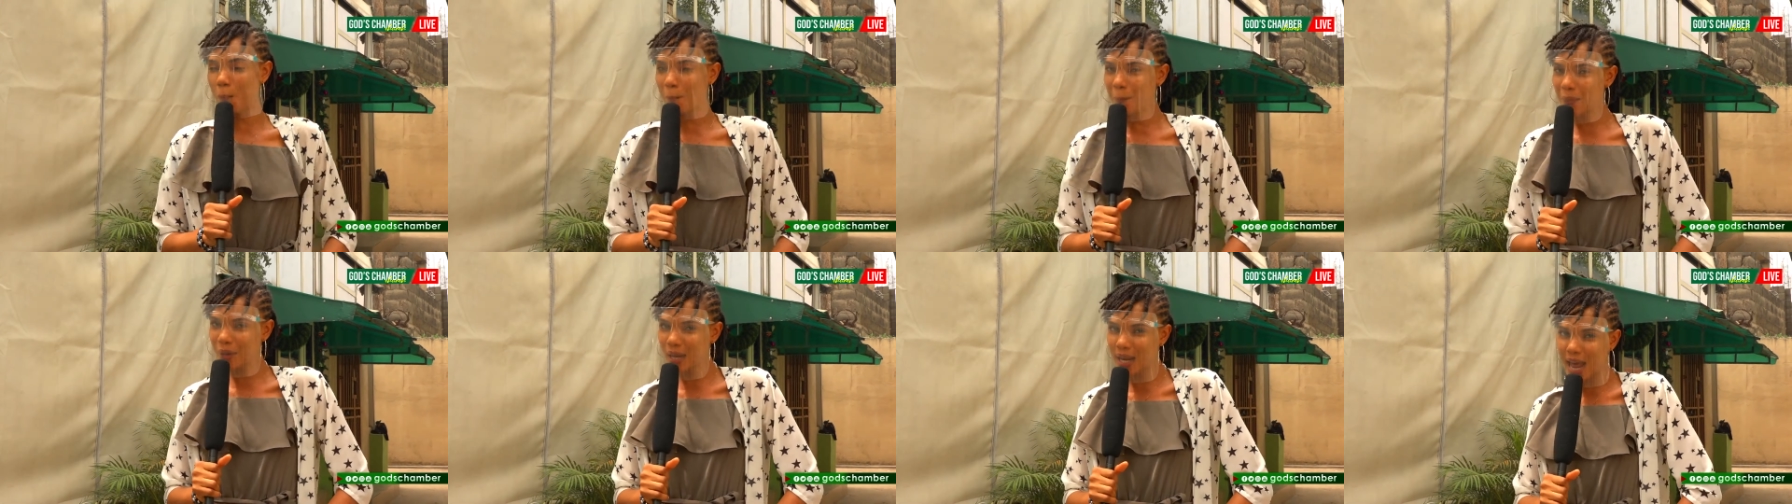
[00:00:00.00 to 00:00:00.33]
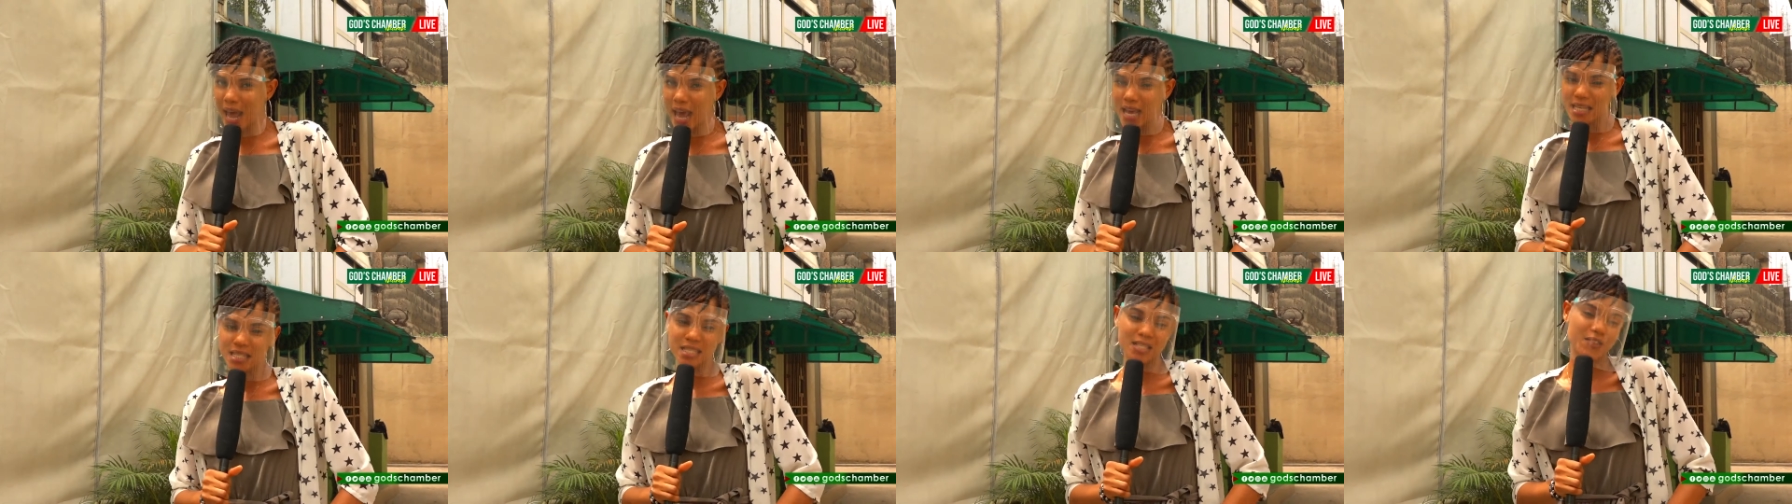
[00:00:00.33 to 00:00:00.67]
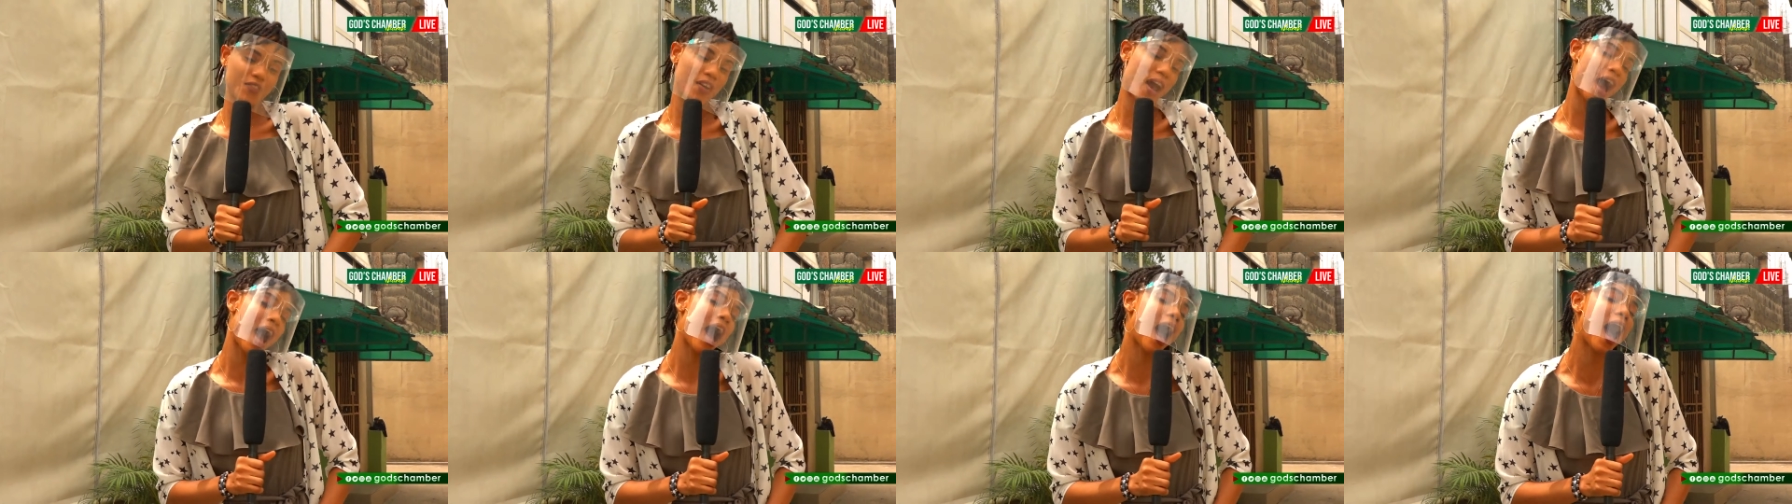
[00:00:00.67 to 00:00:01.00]
blessed,
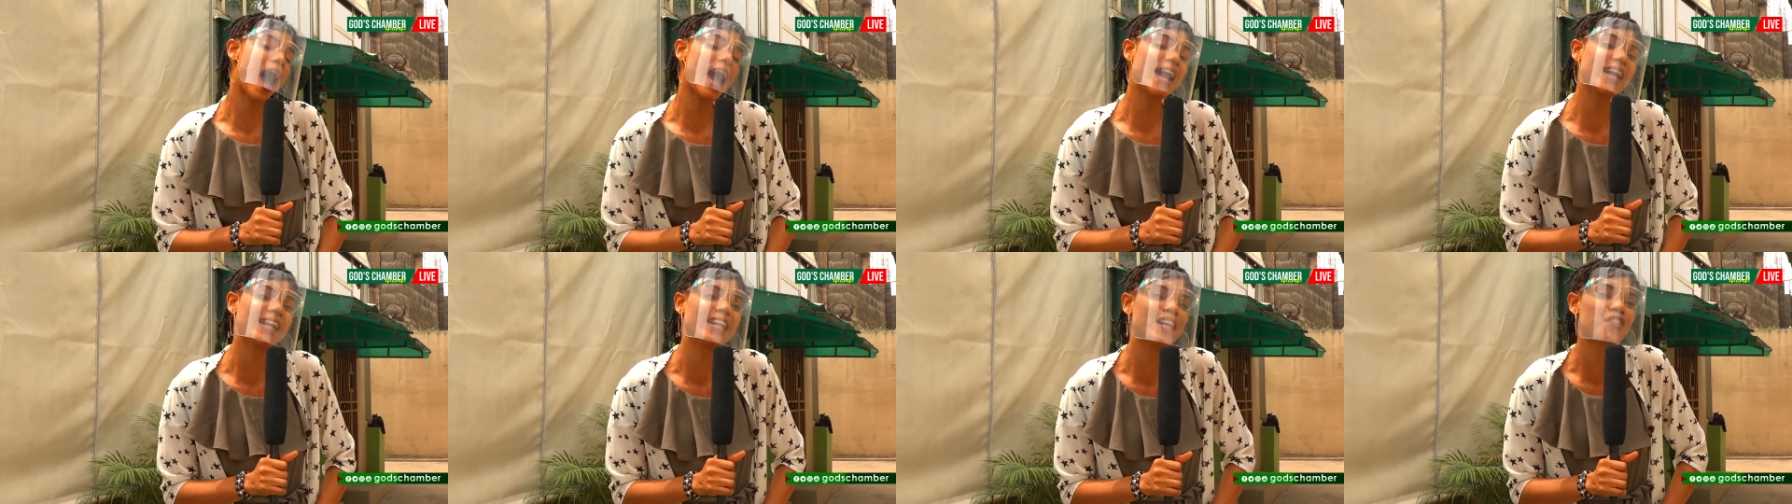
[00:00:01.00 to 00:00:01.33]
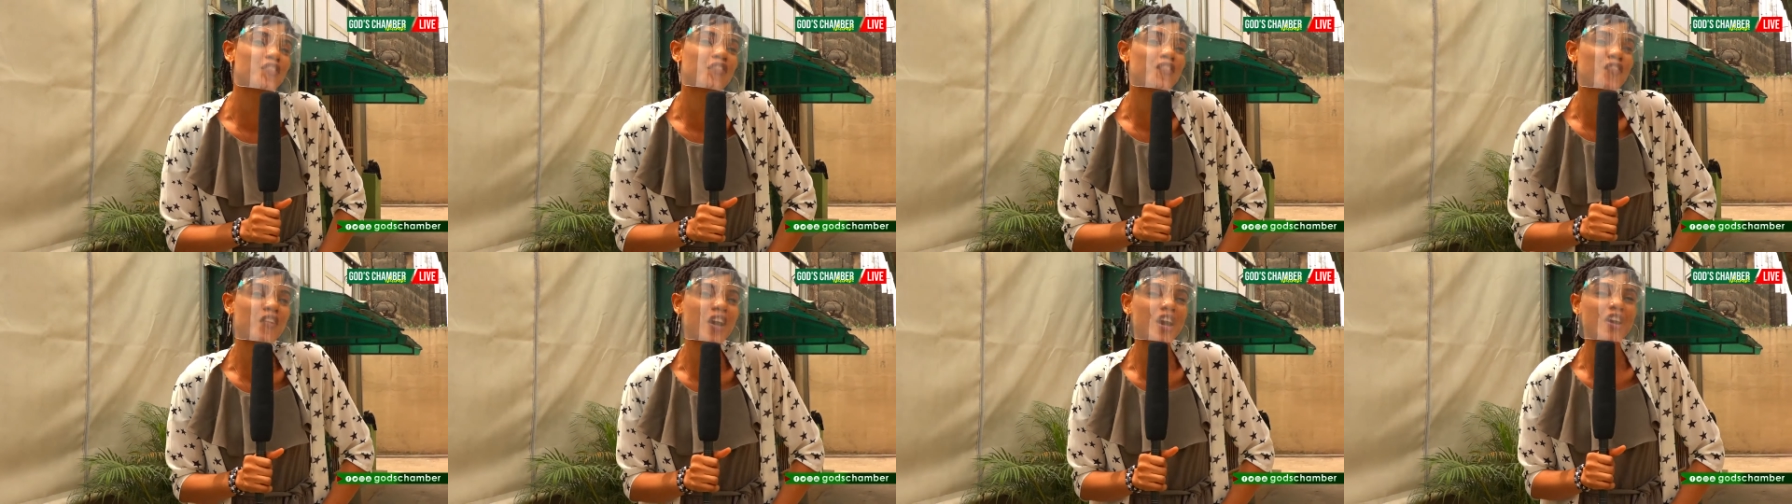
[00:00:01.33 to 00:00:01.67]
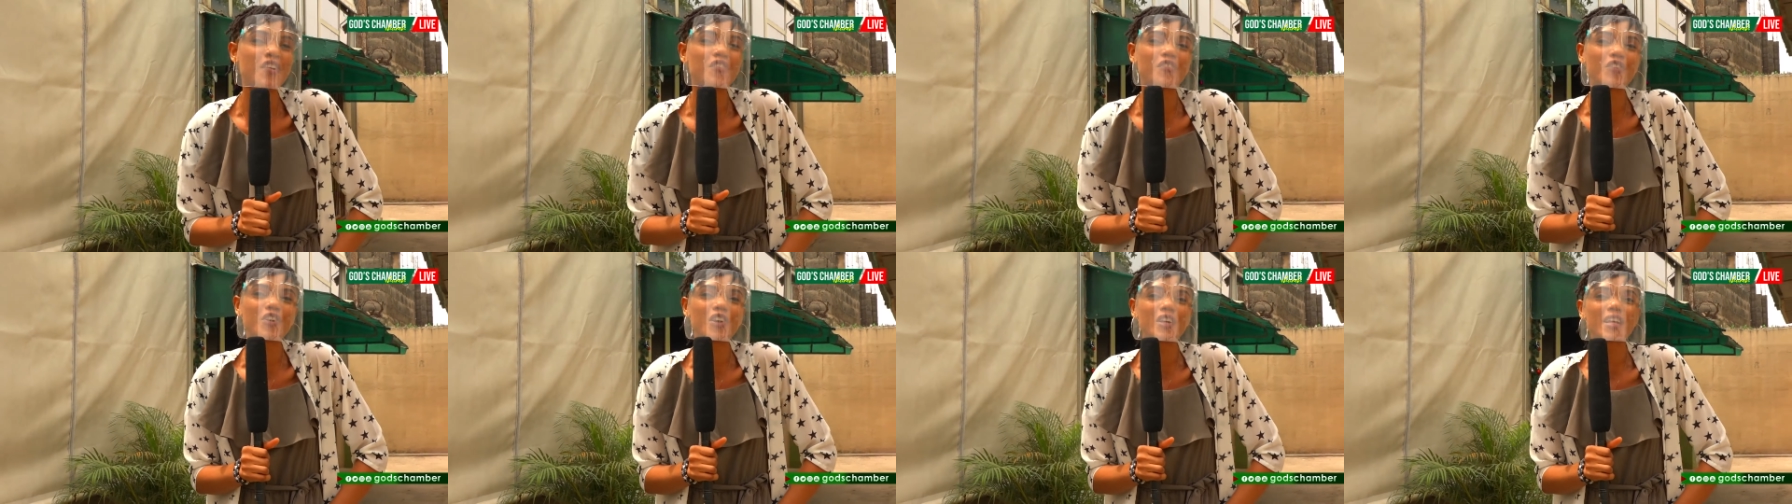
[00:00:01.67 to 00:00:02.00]
highly
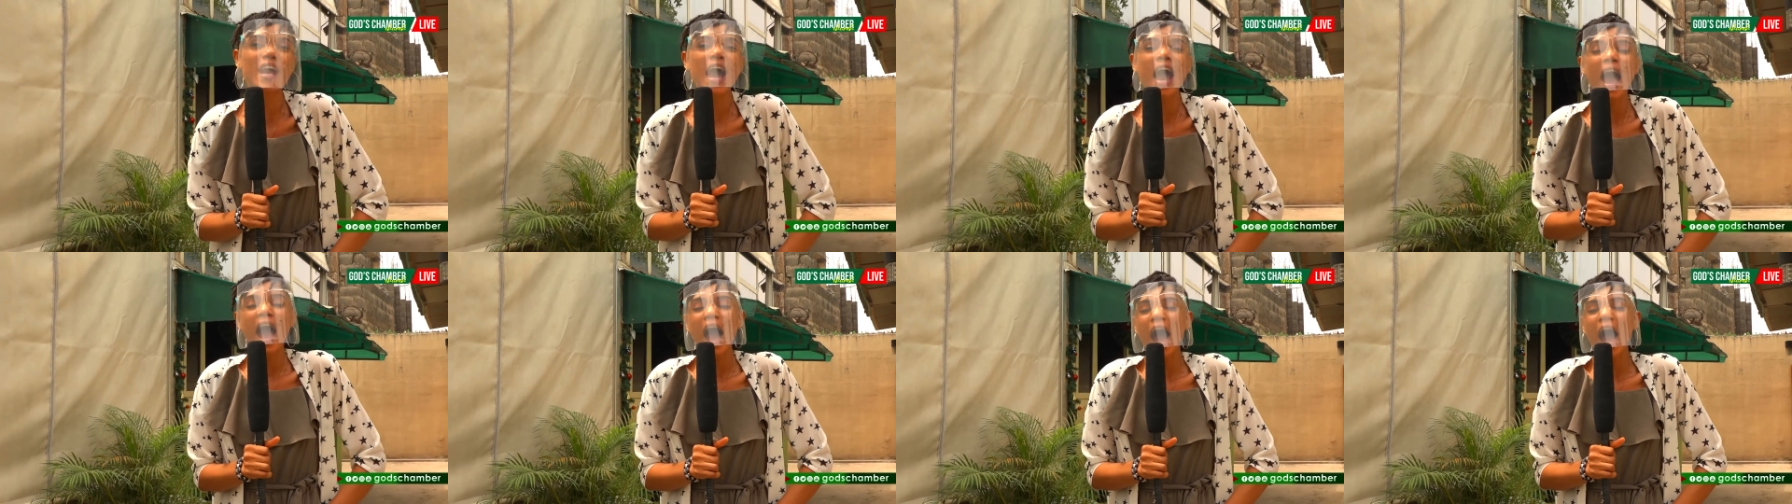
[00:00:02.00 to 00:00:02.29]
favored,